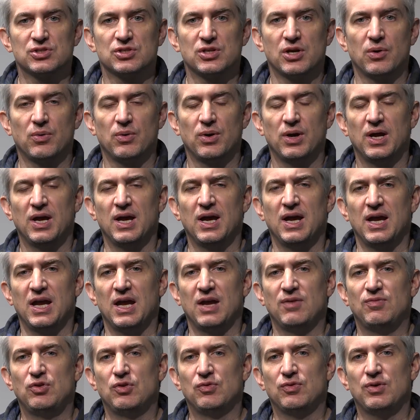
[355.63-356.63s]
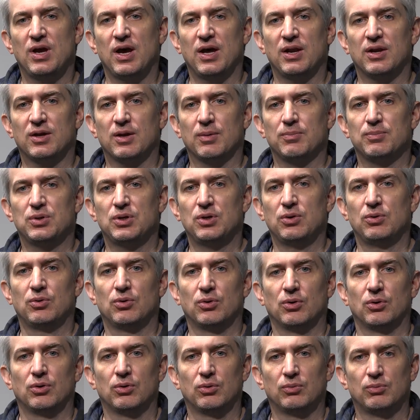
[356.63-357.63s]
So if you've got a
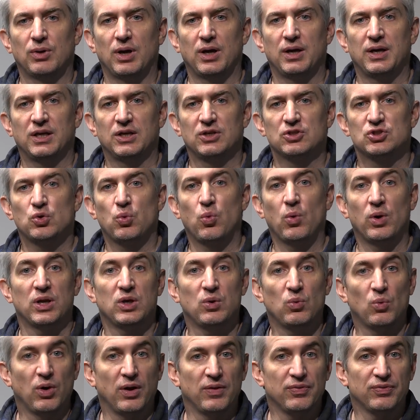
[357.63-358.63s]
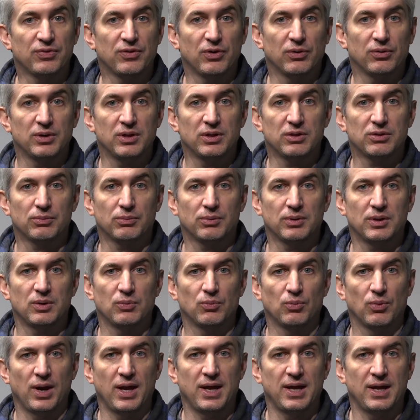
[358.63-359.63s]
computer running
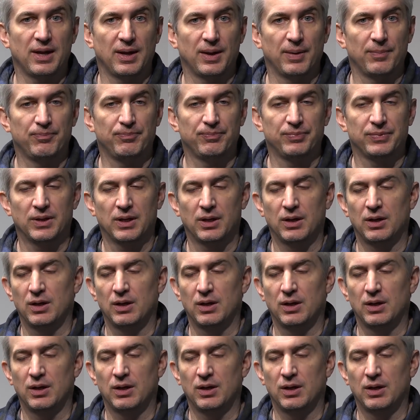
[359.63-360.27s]
2133 RAM,